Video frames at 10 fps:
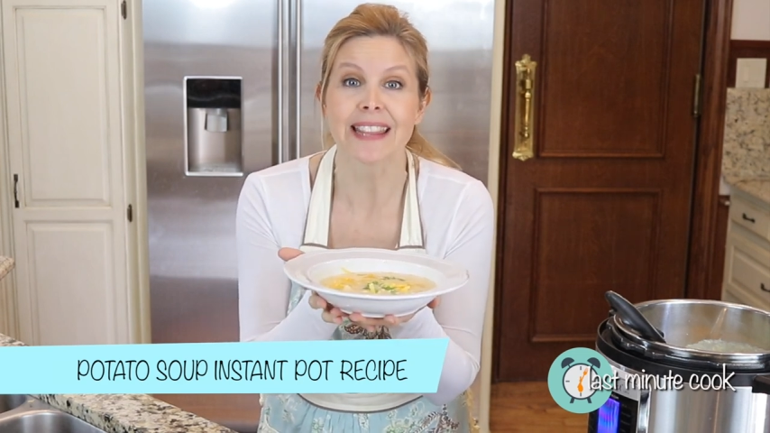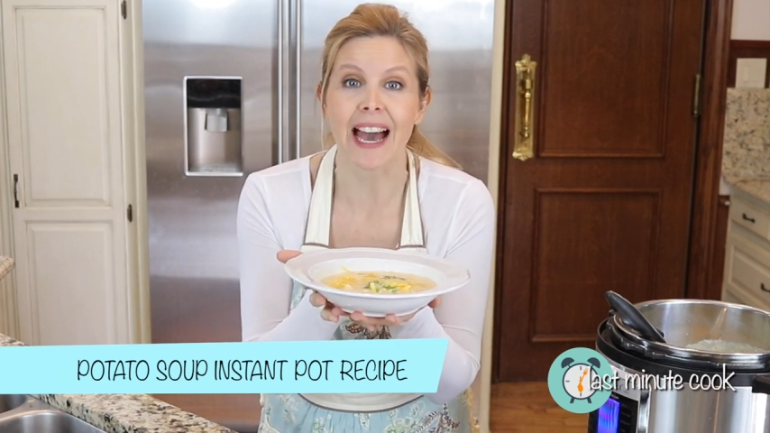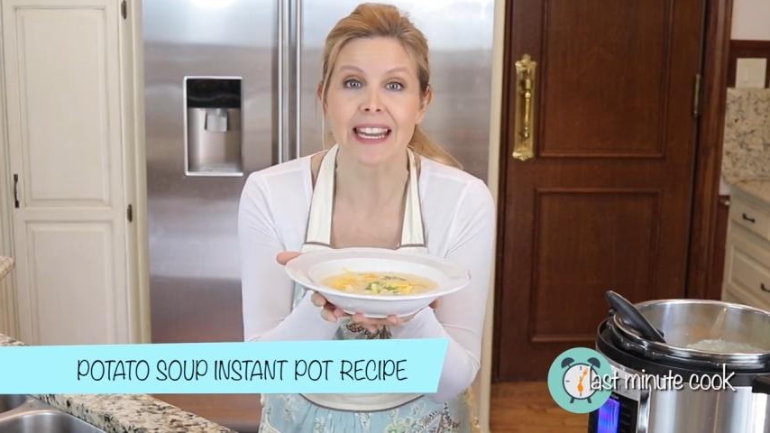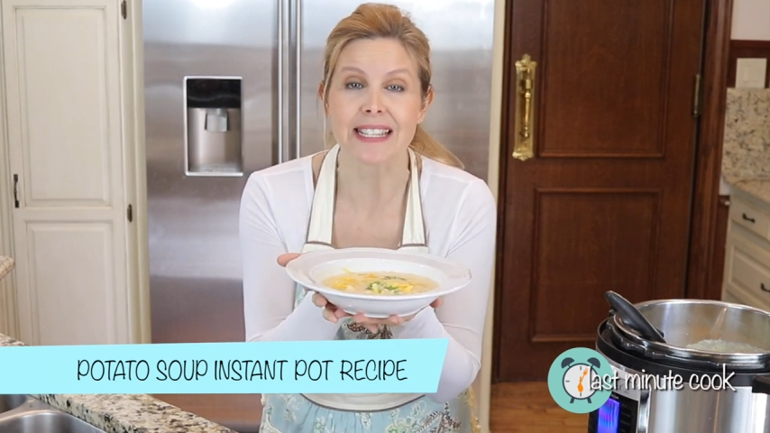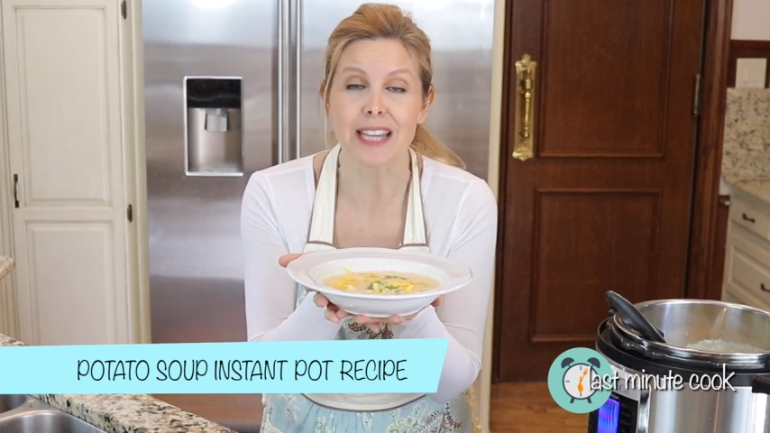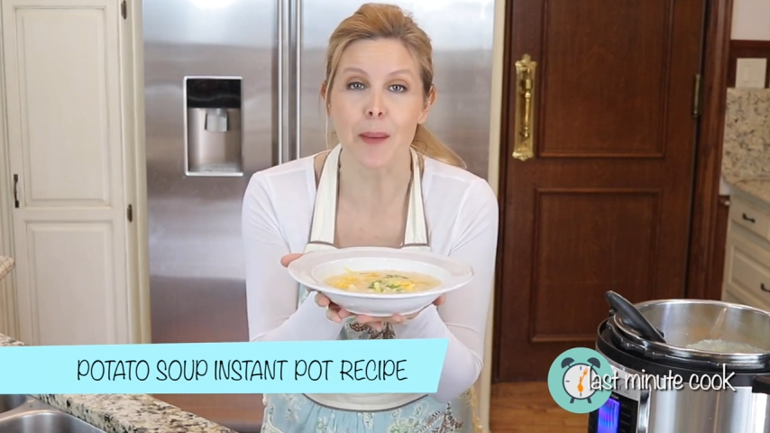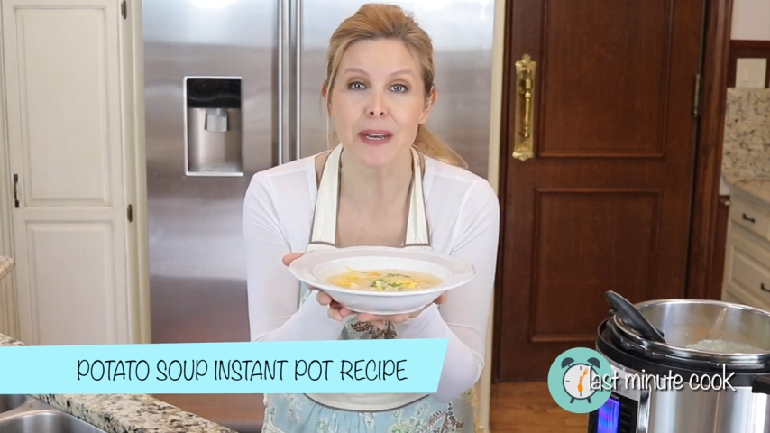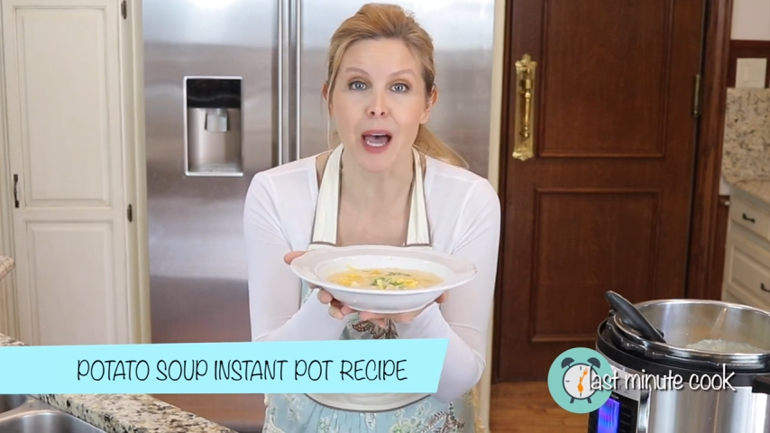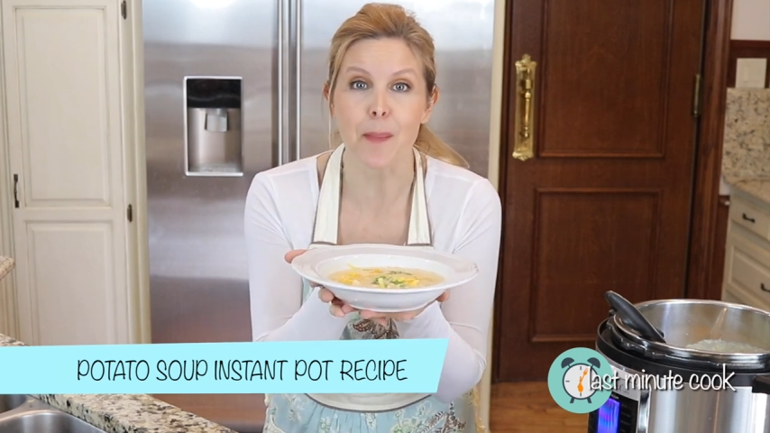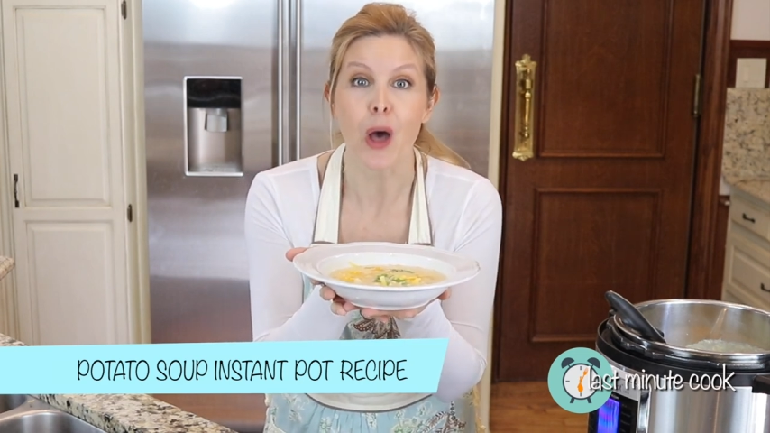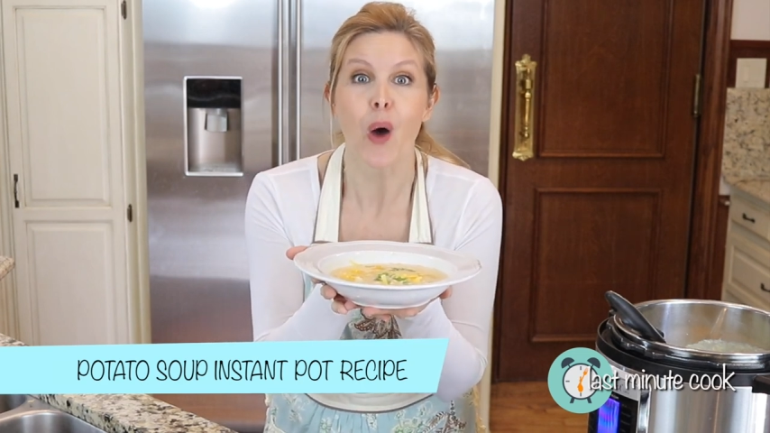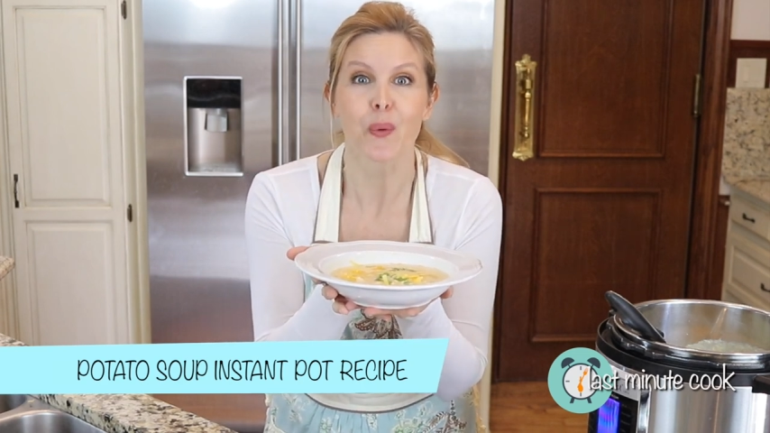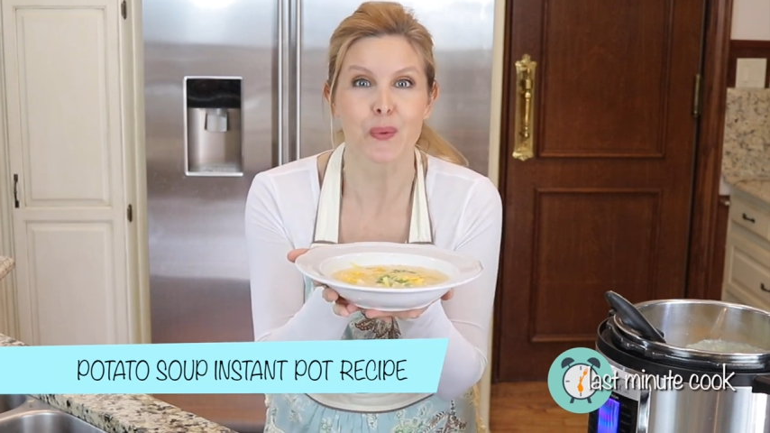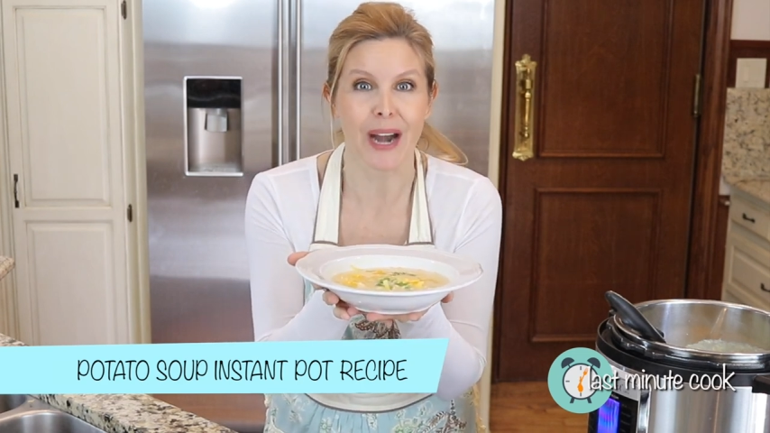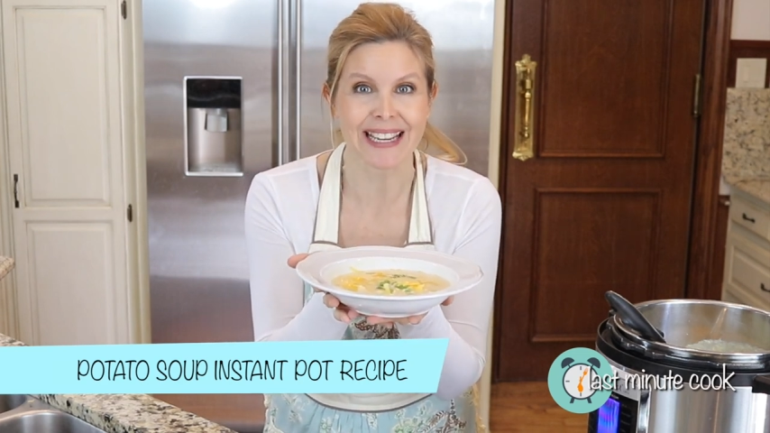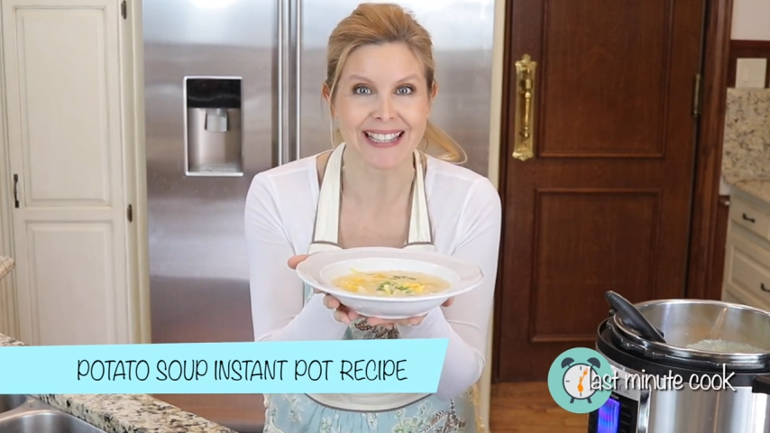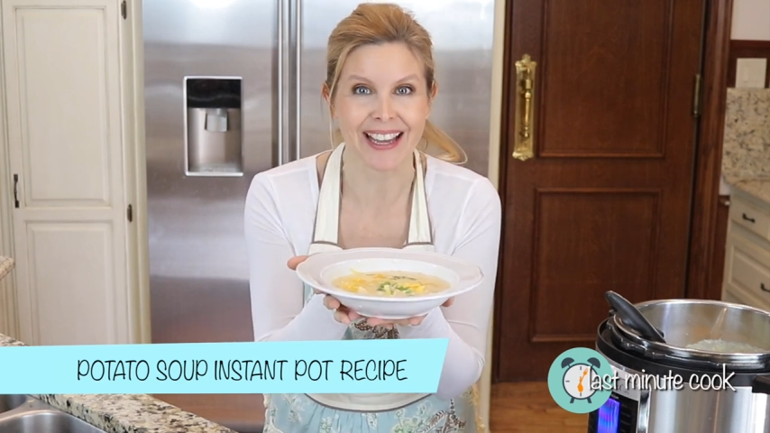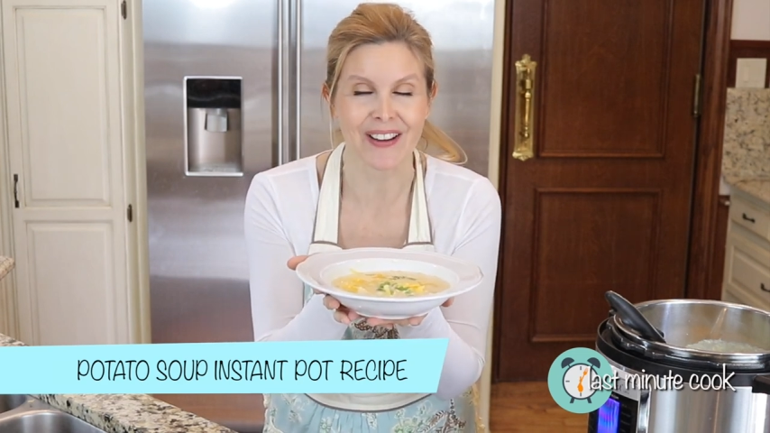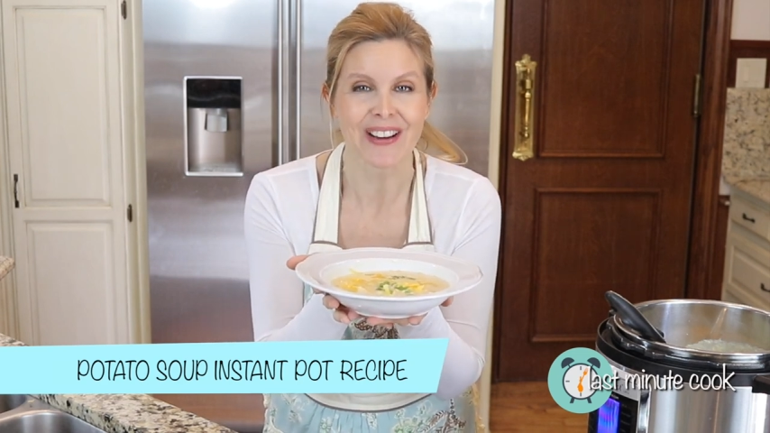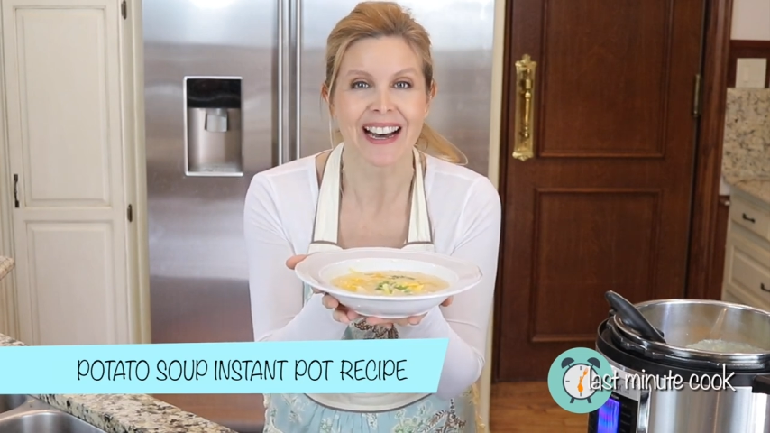That is coming up right
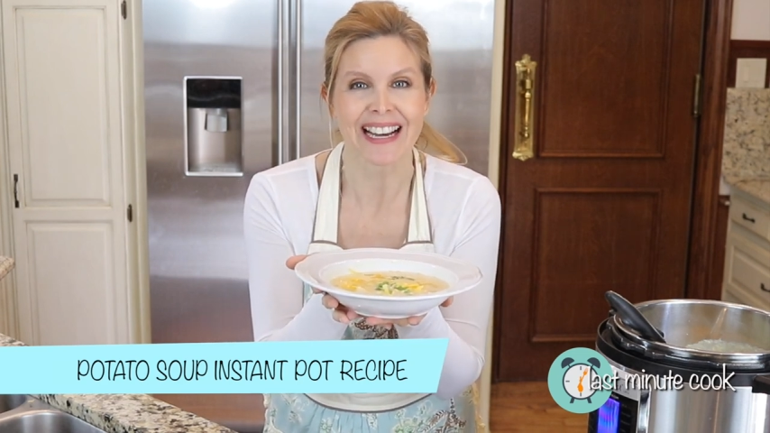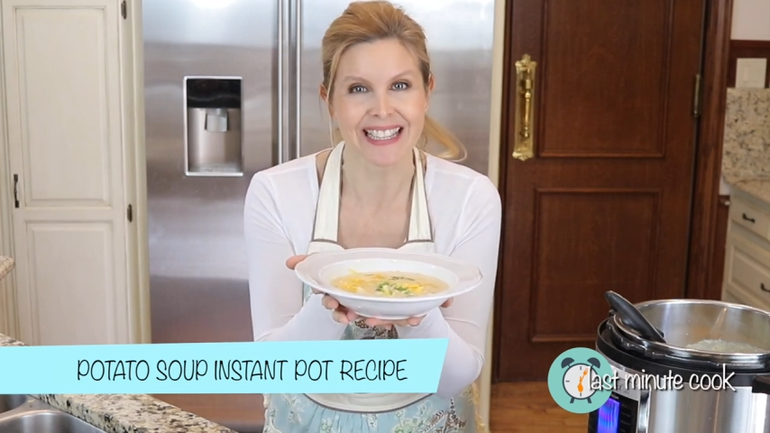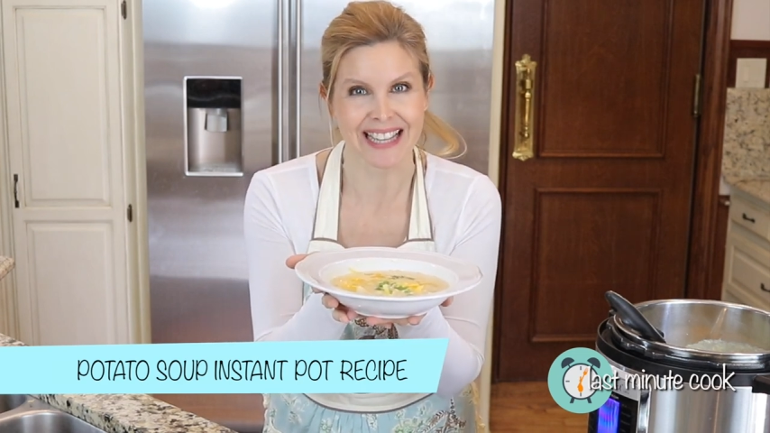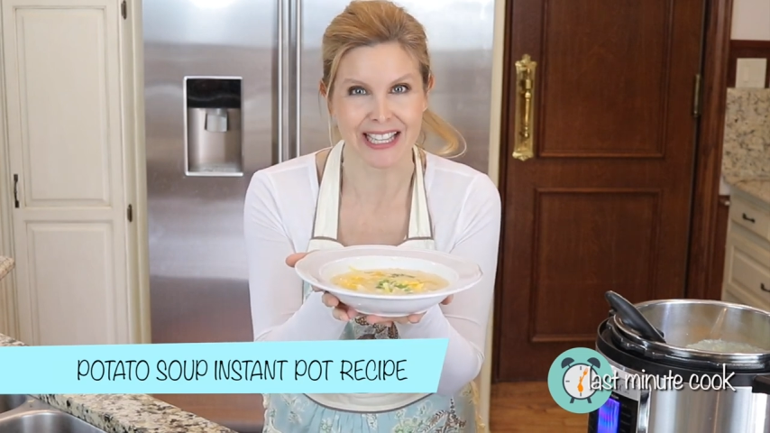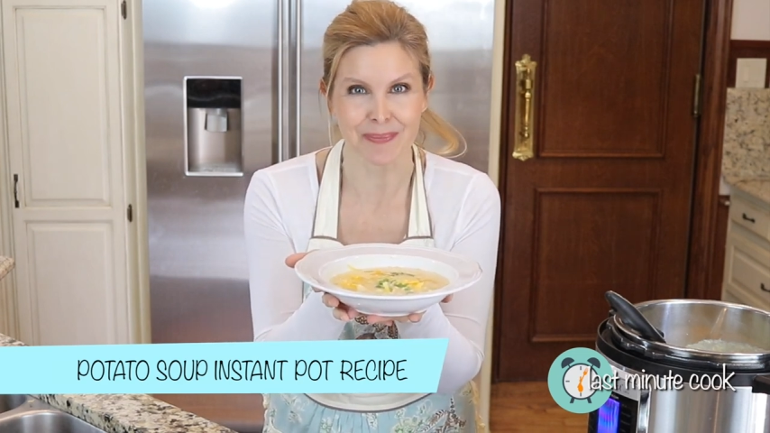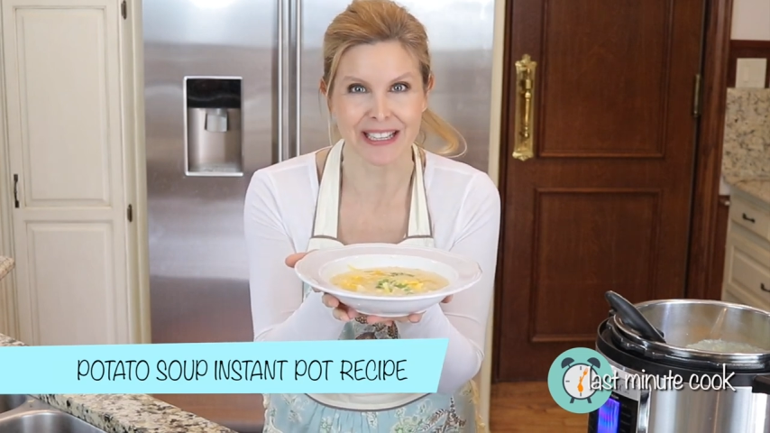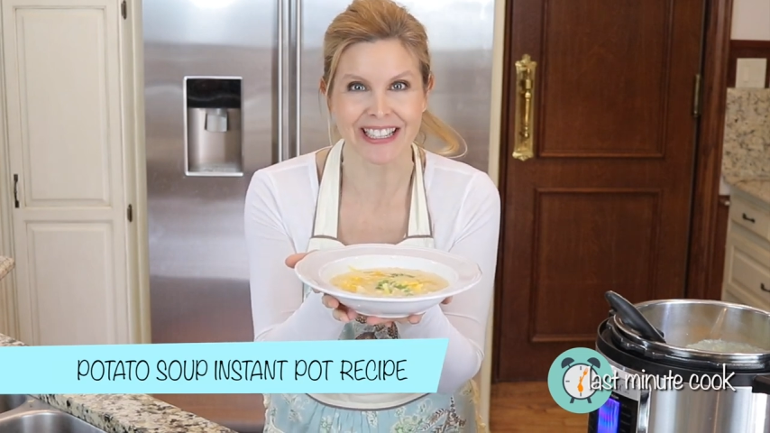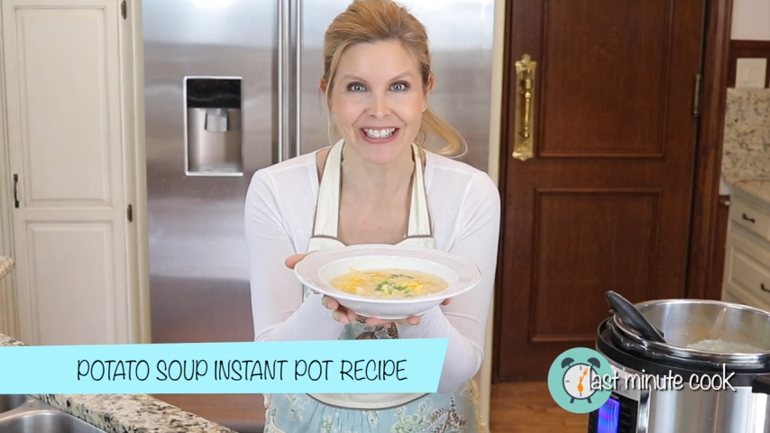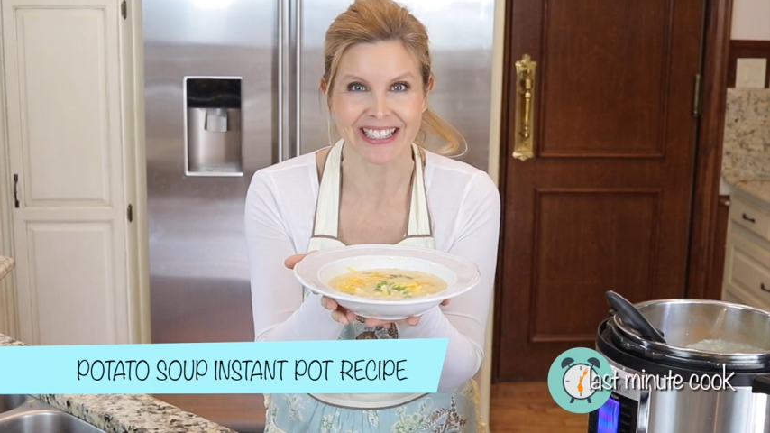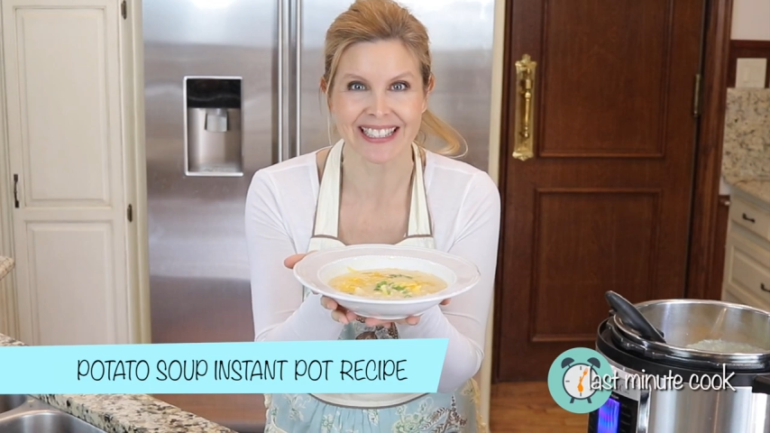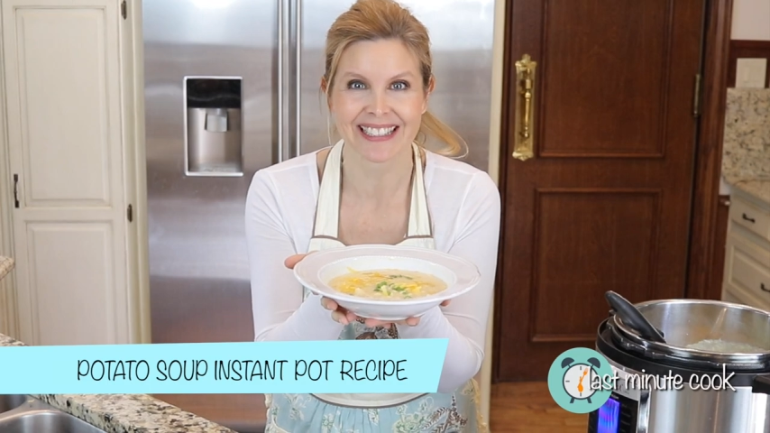now on The Last Minute Cook.